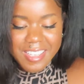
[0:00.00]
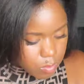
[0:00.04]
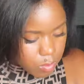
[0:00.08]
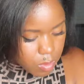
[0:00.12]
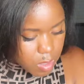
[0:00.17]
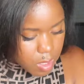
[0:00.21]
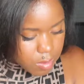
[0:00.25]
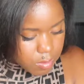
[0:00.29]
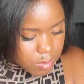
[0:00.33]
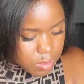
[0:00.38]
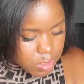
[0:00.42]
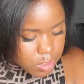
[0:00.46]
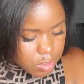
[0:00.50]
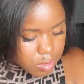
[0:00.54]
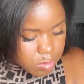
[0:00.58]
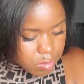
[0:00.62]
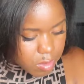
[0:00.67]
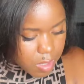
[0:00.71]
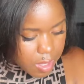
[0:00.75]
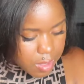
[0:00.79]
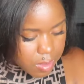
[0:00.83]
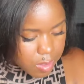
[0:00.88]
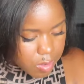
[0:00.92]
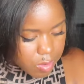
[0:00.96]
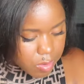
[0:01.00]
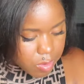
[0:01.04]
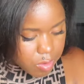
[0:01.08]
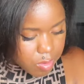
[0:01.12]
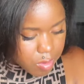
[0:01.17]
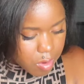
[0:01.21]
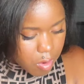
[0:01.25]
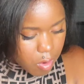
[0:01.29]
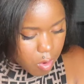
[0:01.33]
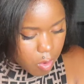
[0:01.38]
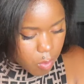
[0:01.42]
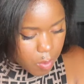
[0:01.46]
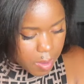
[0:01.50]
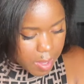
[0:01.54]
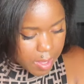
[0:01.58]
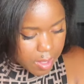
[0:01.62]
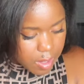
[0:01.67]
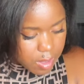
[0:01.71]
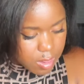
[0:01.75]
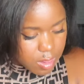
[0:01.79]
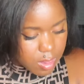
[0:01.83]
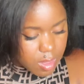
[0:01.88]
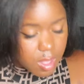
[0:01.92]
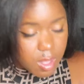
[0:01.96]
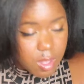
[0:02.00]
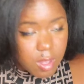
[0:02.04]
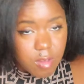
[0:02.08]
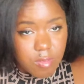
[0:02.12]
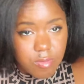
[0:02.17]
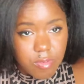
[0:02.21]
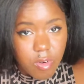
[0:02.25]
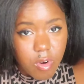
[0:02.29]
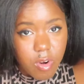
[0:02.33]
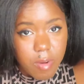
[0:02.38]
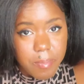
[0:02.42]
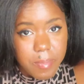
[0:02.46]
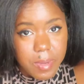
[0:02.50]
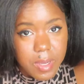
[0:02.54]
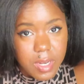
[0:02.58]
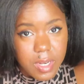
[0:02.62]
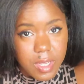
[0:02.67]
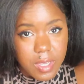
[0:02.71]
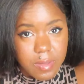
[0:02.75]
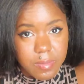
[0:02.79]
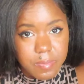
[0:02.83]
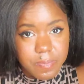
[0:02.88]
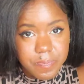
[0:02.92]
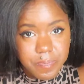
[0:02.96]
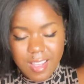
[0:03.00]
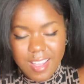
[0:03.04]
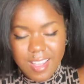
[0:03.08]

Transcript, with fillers: what would you rather throw away, love or money?